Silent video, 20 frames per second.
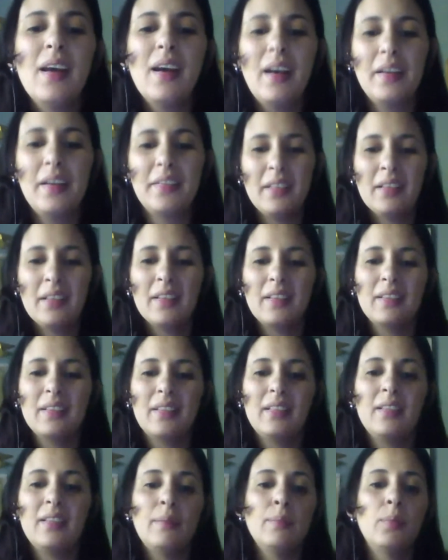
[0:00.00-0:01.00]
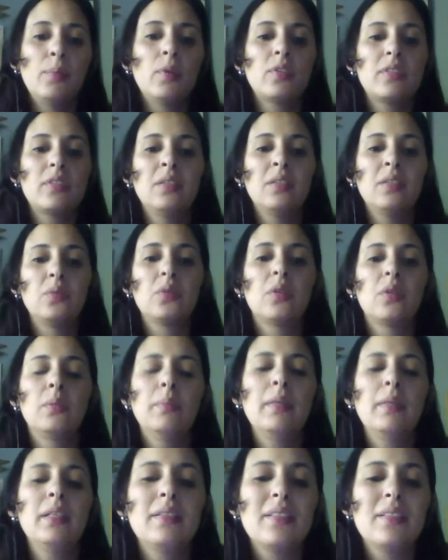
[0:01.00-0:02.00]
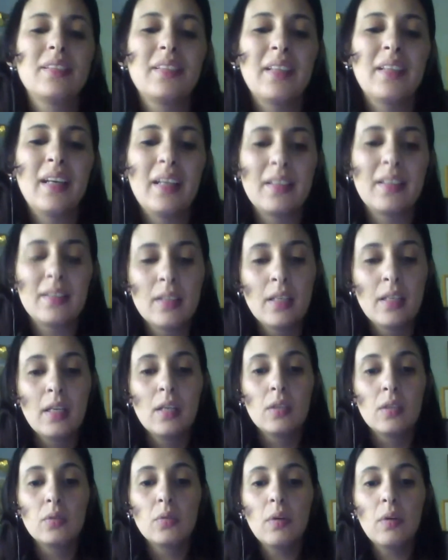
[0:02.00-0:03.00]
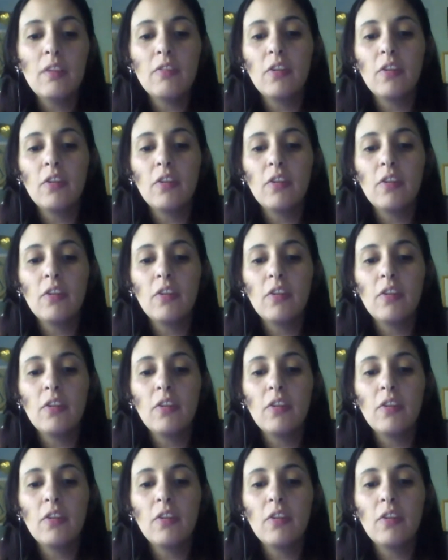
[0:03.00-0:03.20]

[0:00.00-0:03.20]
I think it is important to comment that 12